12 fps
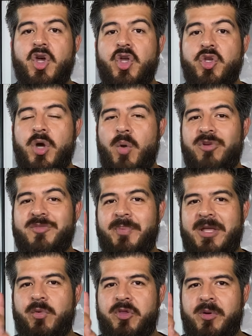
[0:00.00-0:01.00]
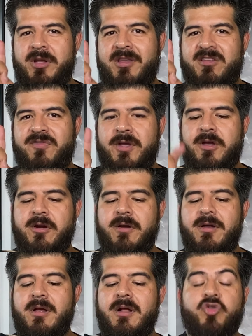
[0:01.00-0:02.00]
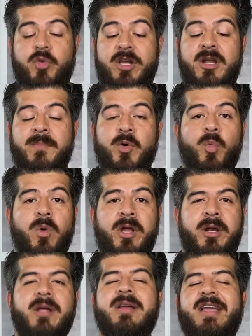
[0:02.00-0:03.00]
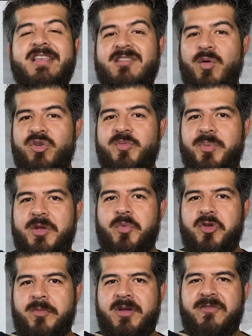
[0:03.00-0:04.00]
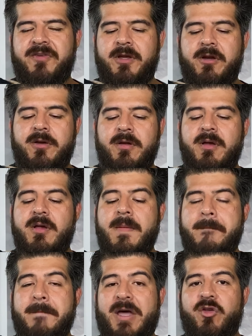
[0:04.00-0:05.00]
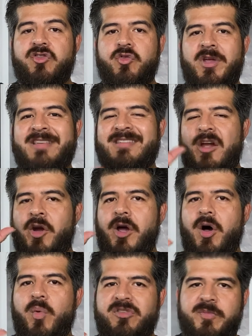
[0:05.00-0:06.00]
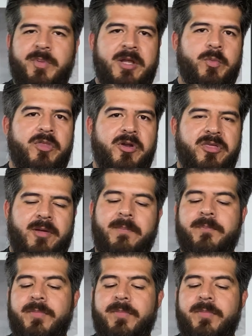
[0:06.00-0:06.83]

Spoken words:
you always play with your index finger. String number 1 is always played with your middle finger. Metal strings are always played with your thumb.